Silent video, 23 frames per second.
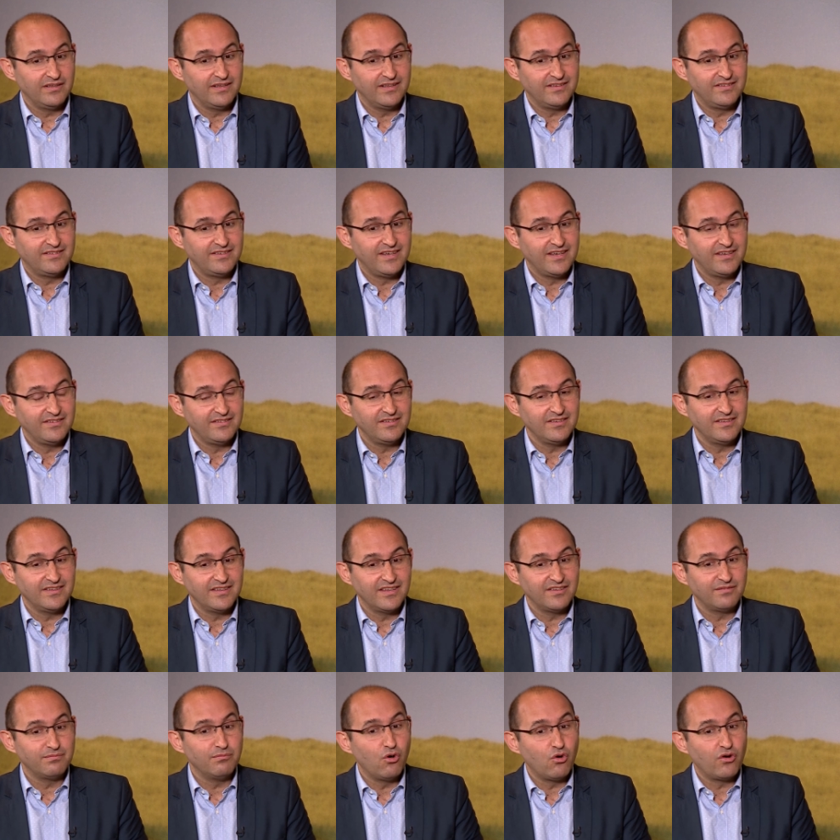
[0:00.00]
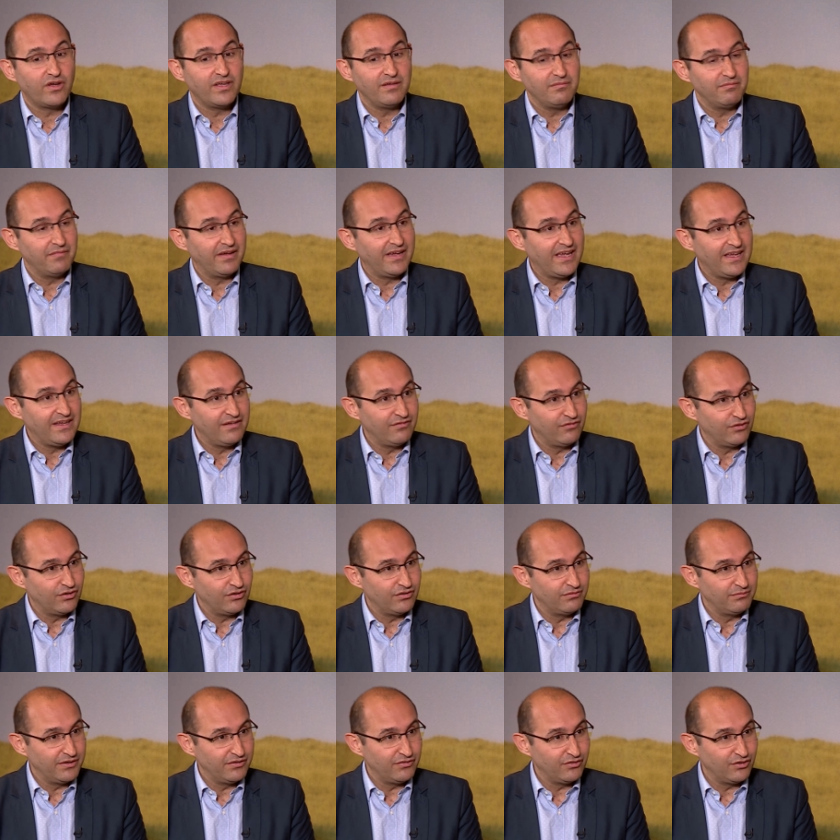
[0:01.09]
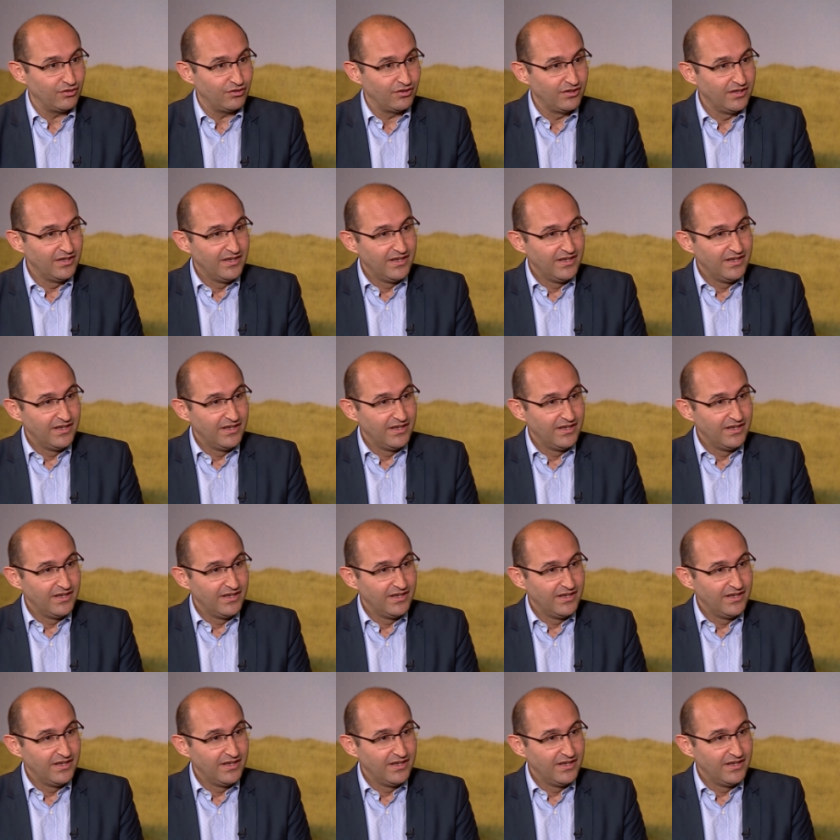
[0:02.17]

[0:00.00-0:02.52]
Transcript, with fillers: the change in the smoking behavior before.